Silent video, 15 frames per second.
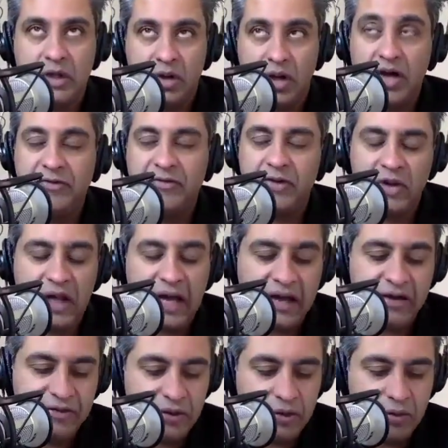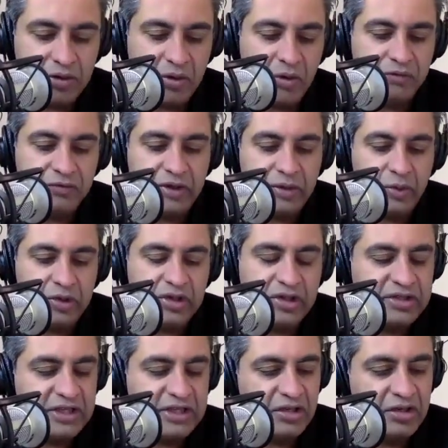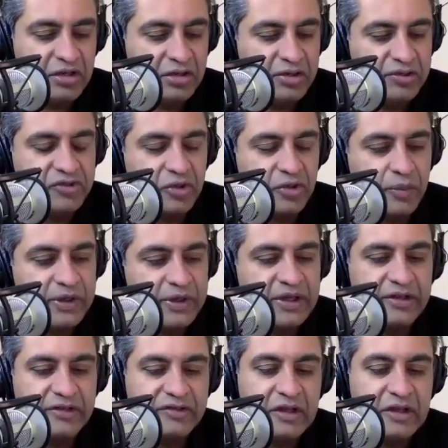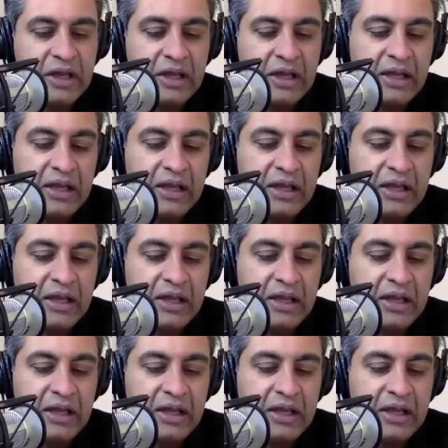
an awful lot of you and hopefully will continue to do so because